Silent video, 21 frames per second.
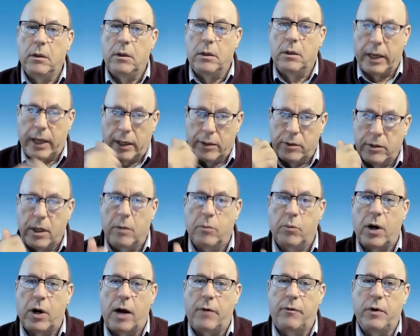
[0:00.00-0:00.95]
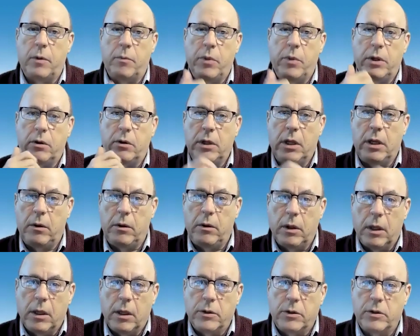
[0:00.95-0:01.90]
Like I said, profitability,
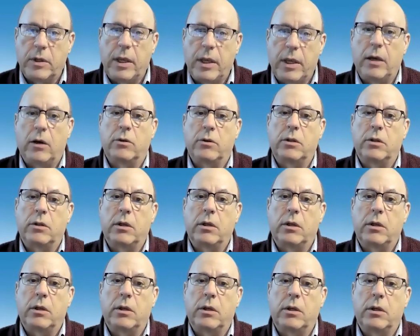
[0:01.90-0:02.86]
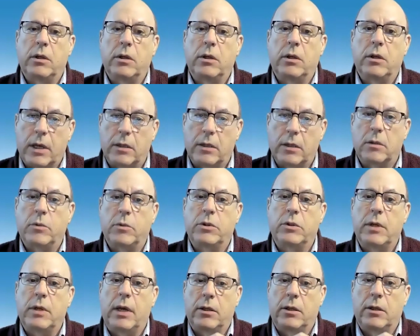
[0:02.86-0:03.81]
sales increases, customer
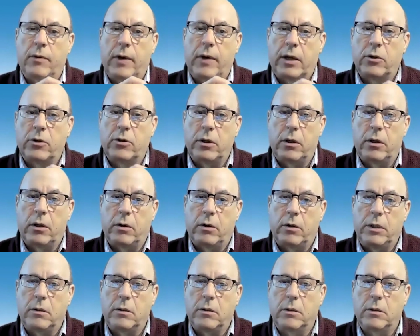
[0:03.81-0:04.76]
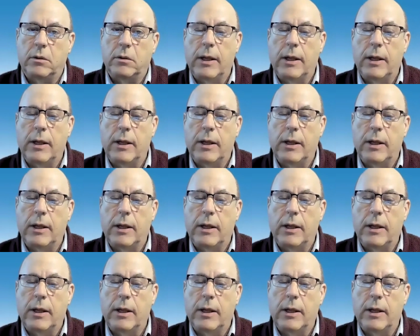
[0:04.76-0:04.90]
satisfaction increases.